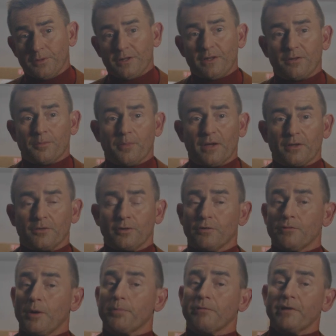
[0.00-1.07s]
need to make to
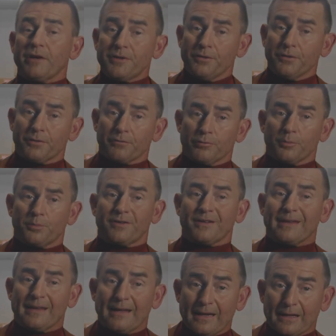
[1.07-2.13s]
your operations group to
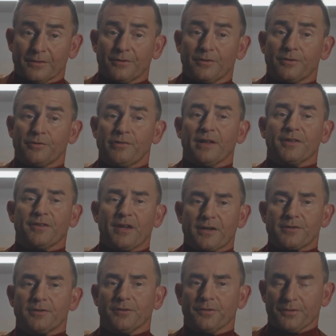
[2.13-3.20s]
get to
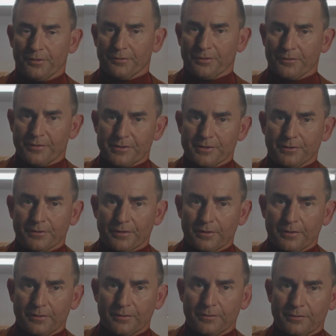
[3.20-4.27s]
transactional
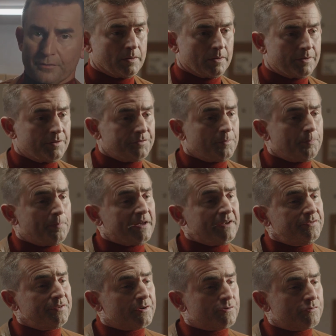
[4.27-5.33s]
self-sufficiency. There's a
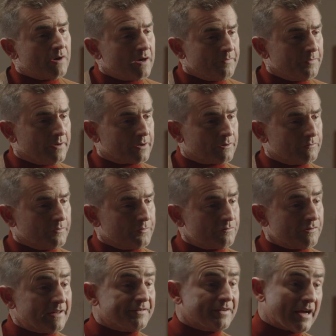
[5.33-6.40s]
basic trifecta of
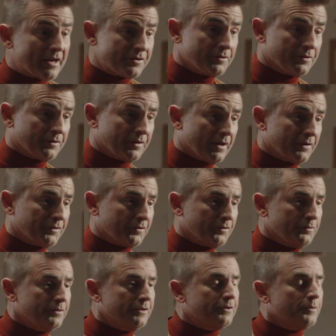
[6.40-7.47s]
transactional
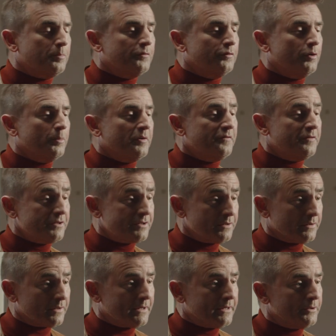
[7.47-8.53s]
tasks you need to perform
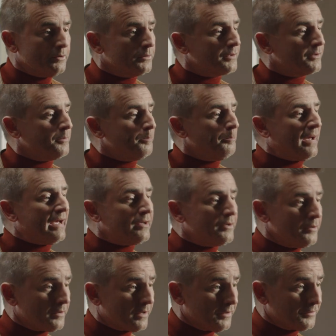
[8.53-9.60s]
efficiently in order to
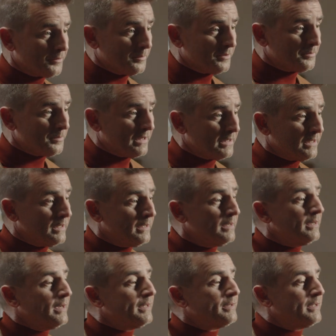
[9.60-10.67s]
bank your customers' money
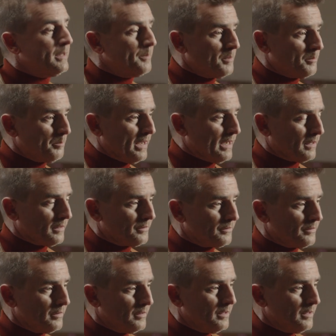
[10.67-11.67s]
and keep it banked.